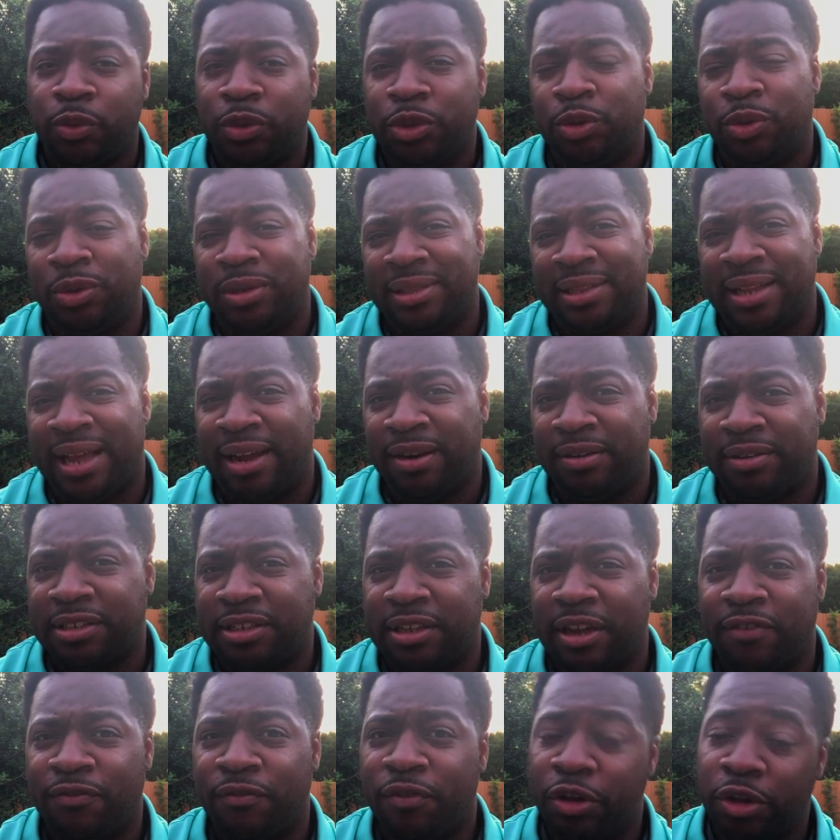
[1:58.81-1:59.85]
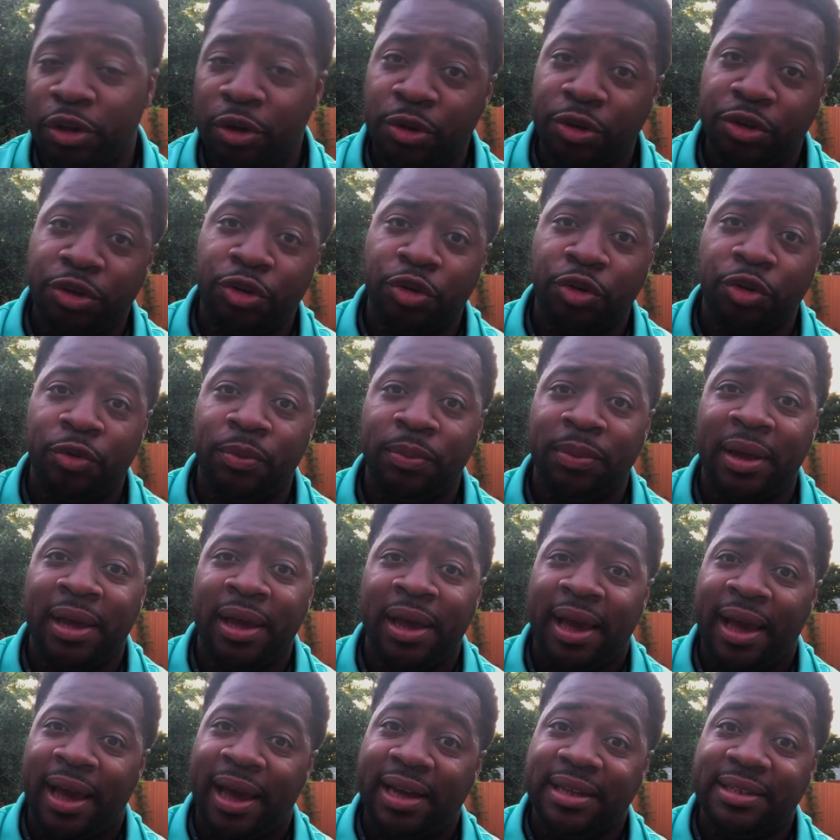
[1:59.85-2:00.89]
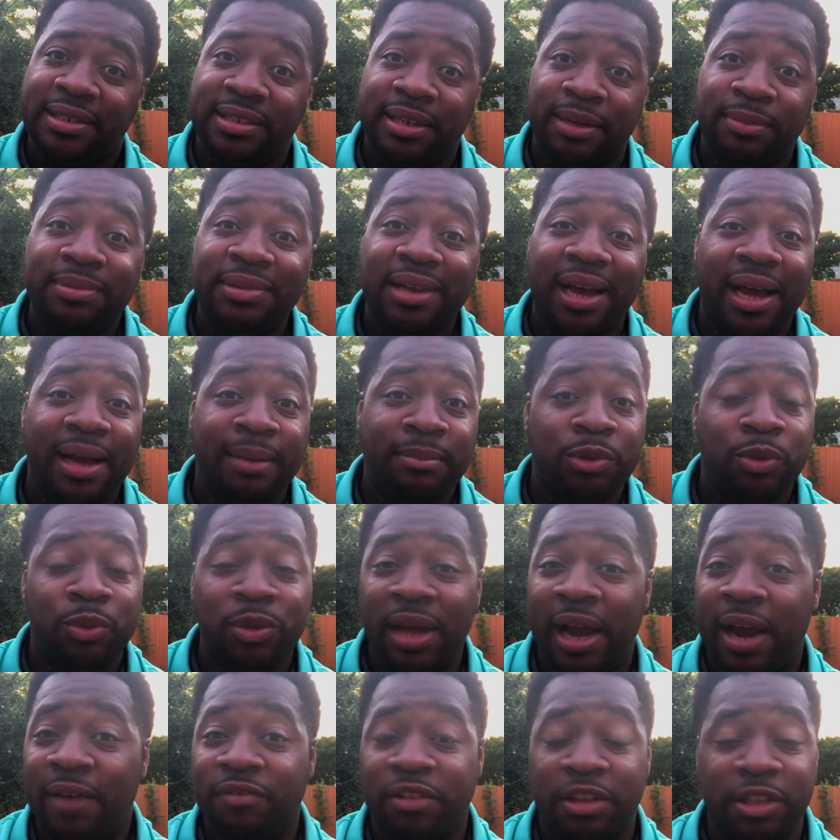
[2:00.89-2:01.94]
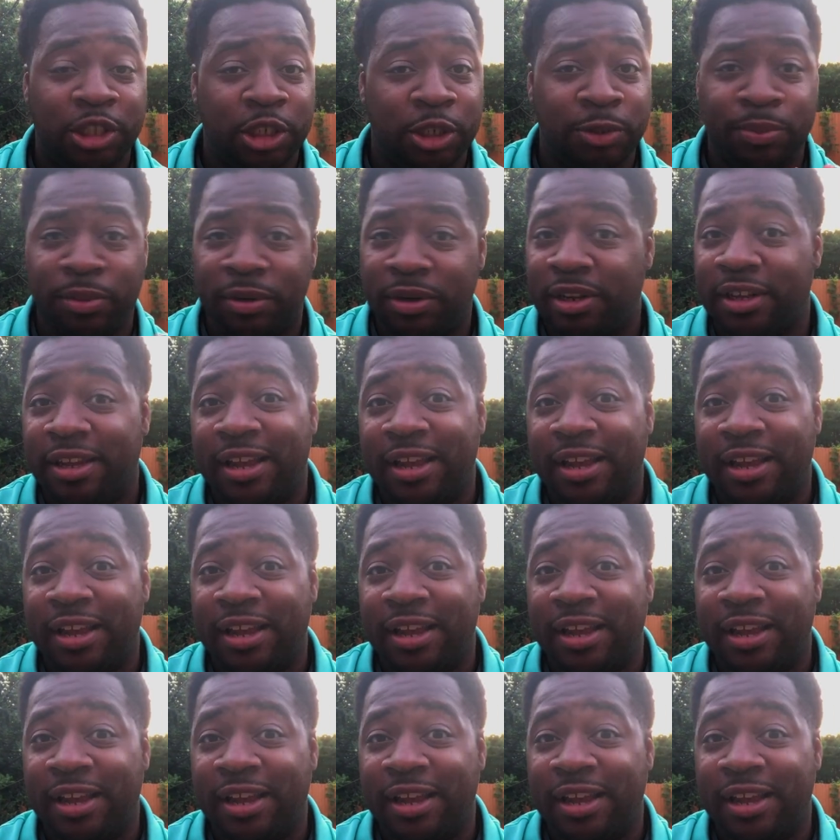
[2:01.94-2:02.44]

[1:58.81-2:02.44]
We do a lot of stuff for YouTube. And sometimes we have to just put a